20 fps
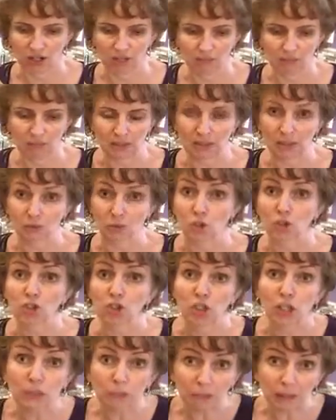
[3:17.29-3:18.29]
meals,
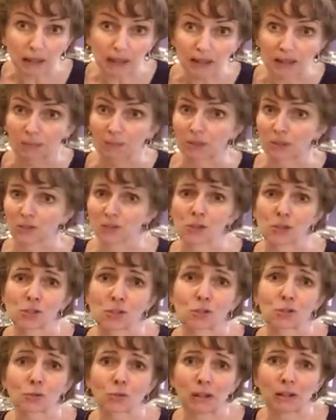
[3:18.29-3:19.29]
sheet pan meals. This
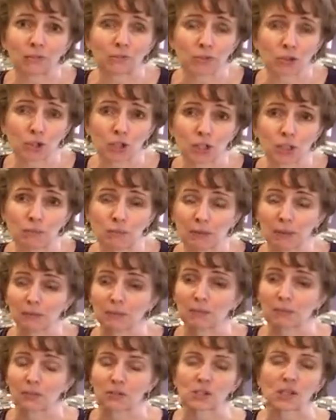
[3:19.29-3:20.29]
is great for sheet pan
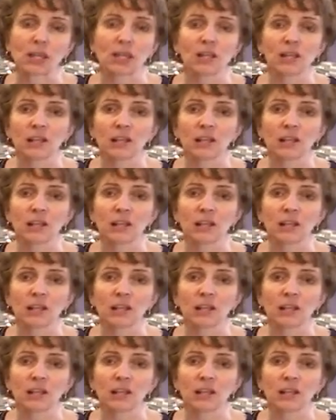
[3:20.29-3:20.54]
meals.